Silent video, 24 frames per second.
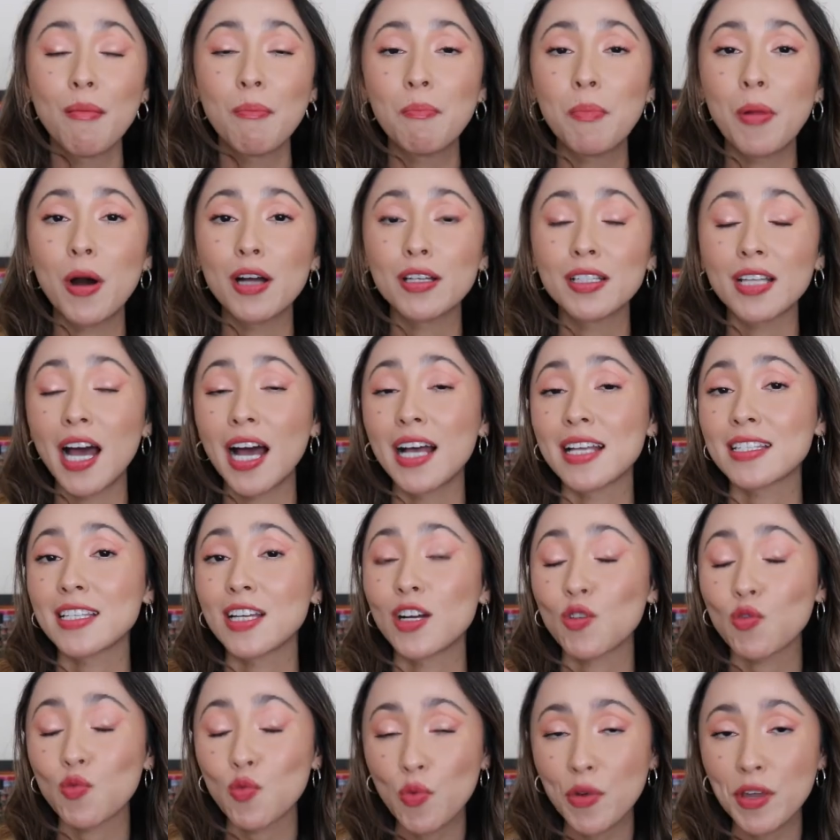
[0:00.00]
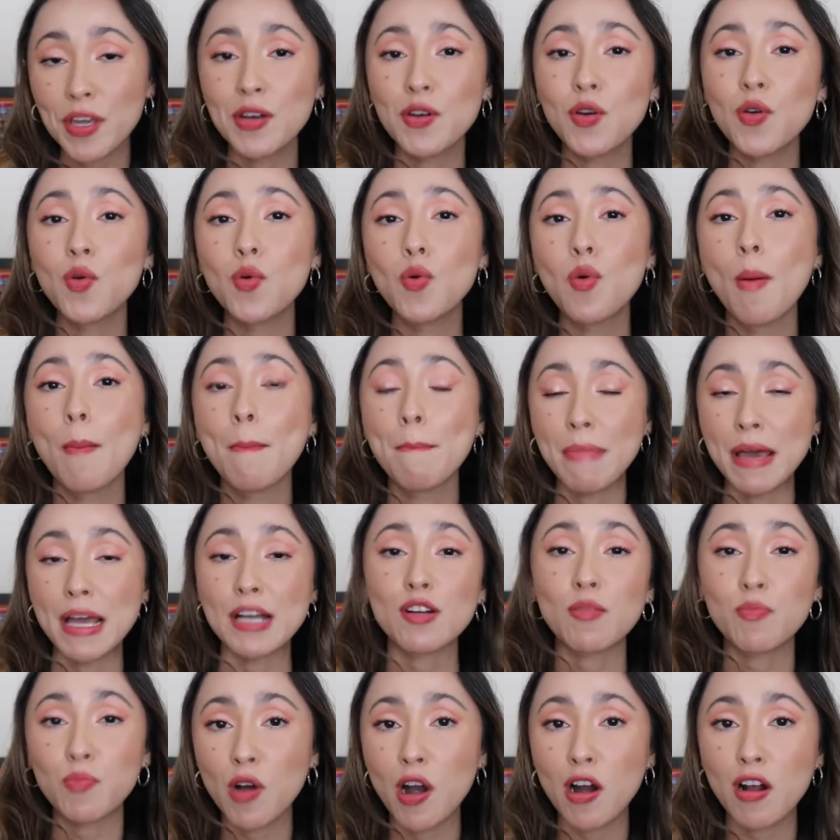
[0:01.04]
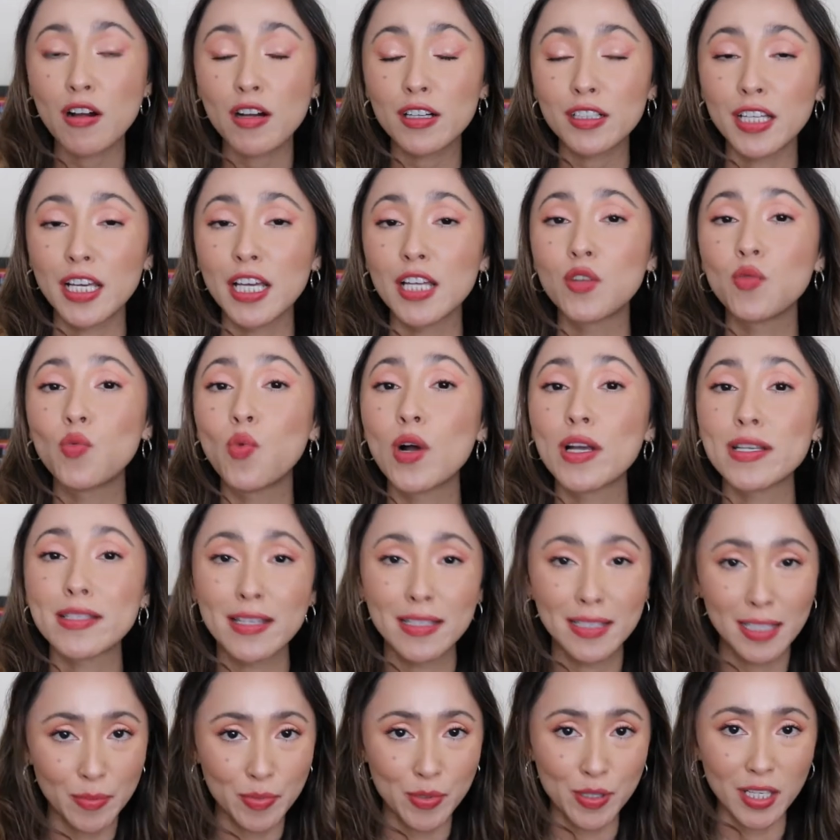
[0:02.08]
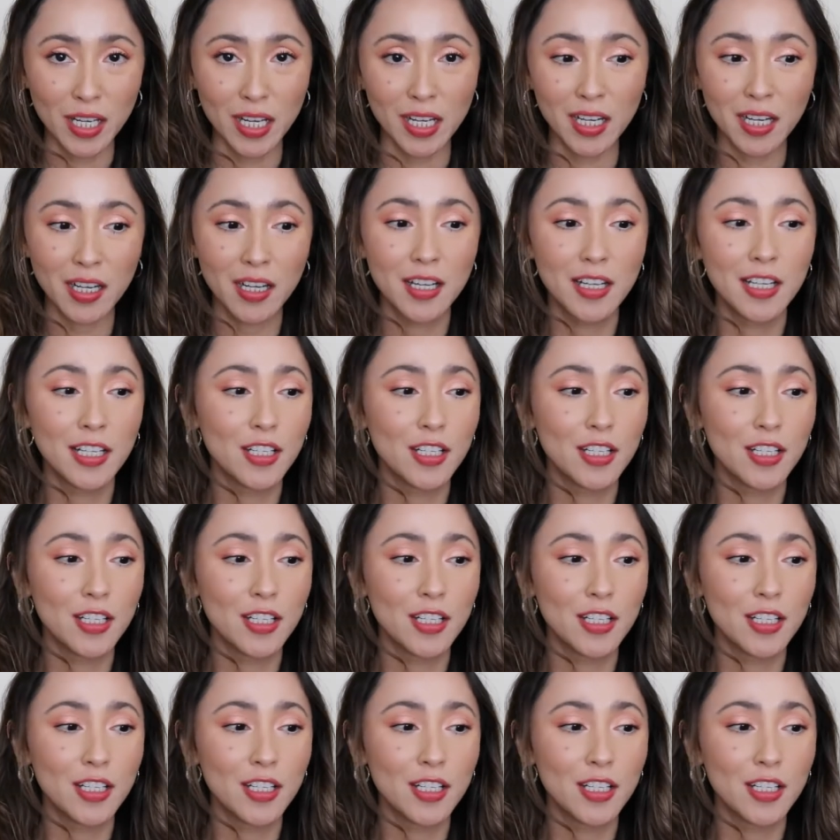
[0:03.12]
But as a real makeup product, it was lipstick.